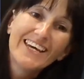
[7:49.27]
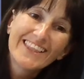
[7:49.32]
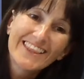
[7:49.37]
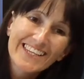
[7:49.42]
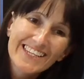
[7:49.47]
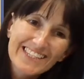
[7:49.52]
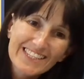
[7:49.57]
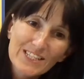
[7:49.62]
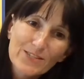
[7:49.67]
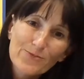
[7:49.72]

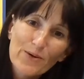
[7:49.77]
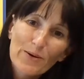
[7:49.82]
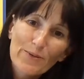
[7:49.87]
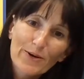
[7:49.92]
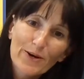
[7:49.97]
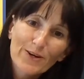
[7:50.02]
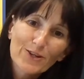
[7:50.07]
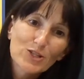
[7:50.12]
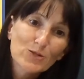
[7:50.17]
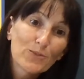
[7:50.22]
This is where we're
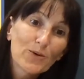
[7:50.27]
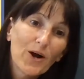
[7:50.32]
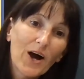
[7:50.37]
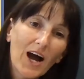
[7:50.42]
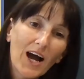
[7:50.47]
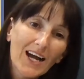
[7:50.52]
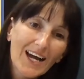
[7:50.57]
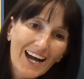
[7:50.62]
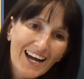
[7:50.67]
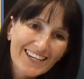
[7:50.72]
going to put
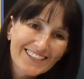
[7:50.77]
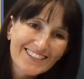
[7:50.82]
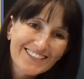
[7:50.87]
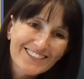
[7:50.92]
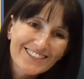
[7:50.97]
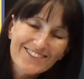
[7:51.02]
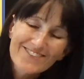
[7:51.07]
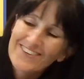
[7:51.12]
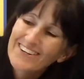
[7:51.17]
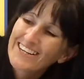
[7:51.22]
our kite
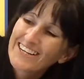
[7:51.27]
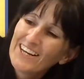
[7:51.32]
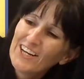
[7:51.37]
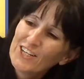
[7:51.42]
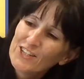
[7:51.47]
string.